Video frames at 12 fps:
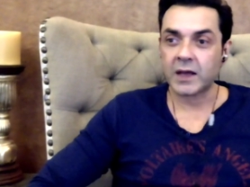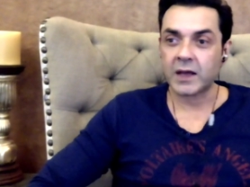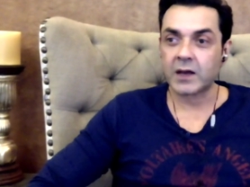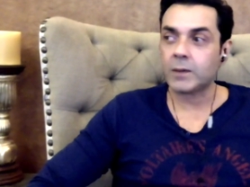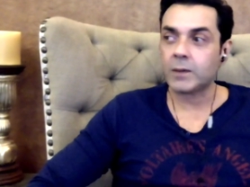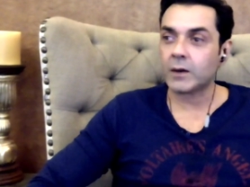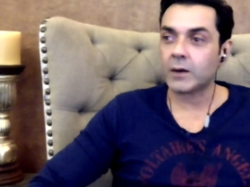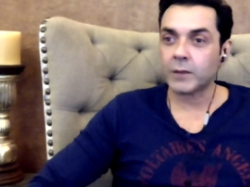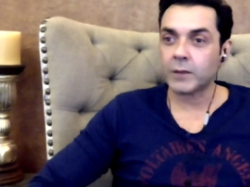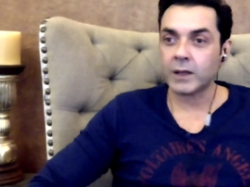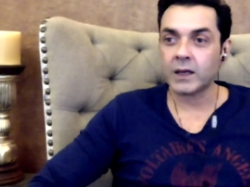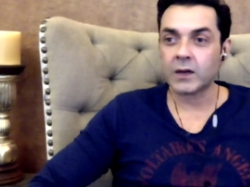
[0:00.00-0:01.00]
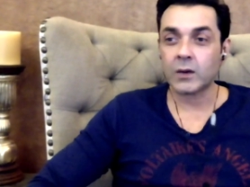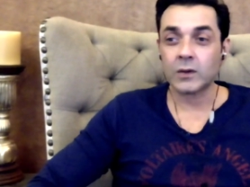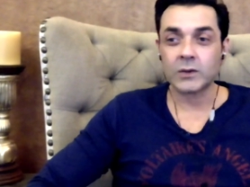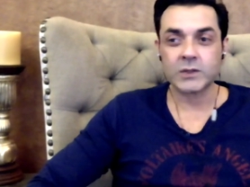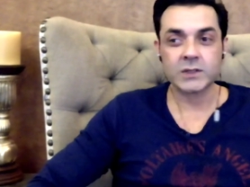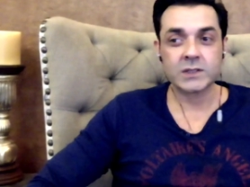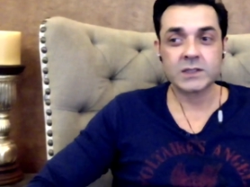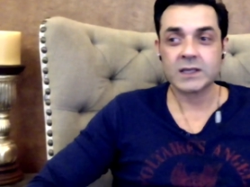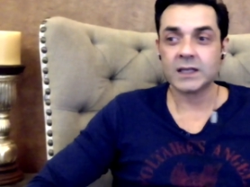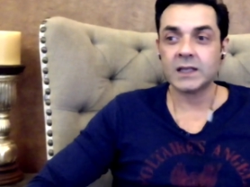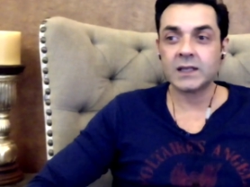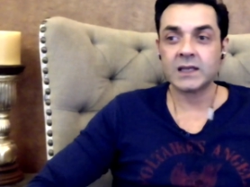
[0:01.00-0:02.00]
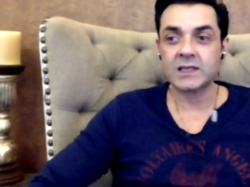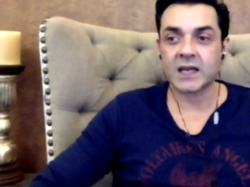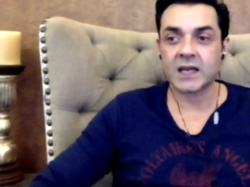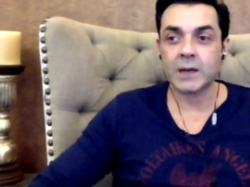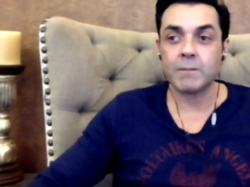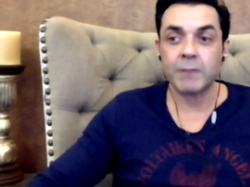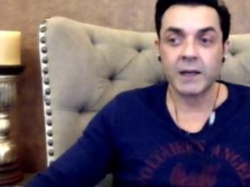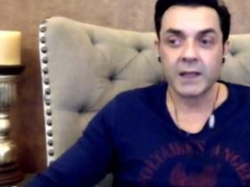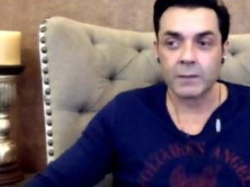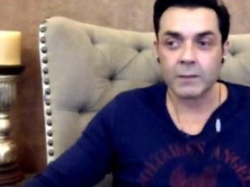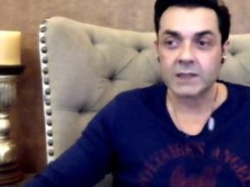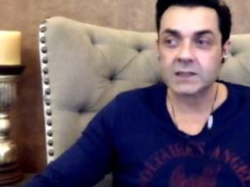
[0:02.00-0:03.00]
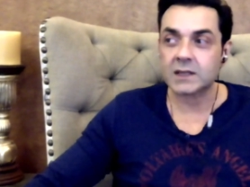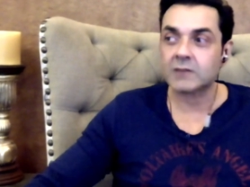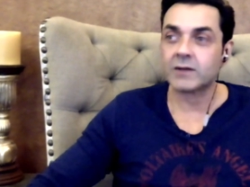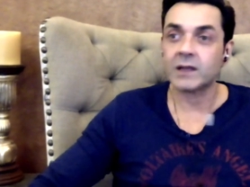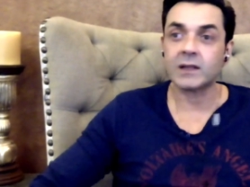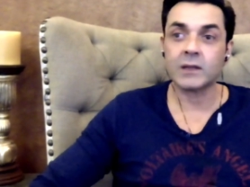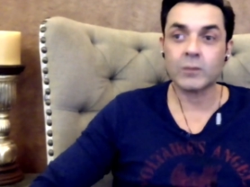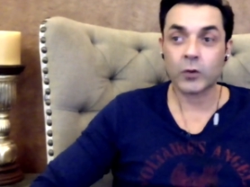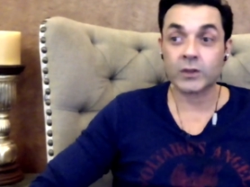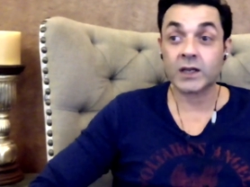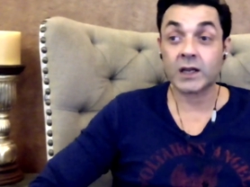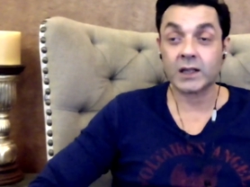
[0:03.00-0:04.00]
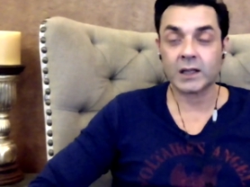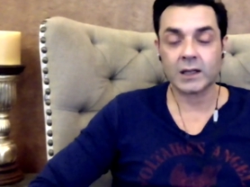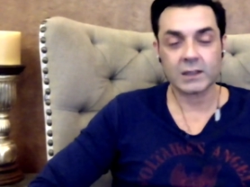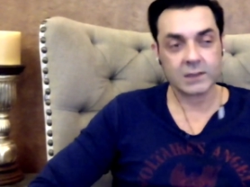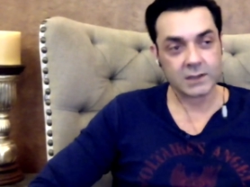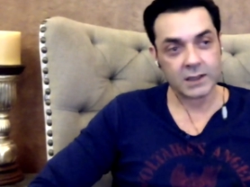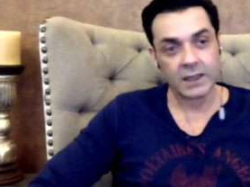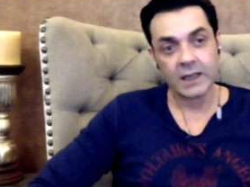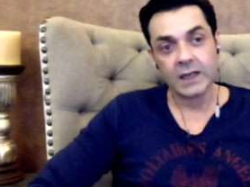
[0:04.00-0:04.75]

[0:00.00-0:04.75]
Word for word: care about me and all those silly things started pitying myself i think more than anything else hmm.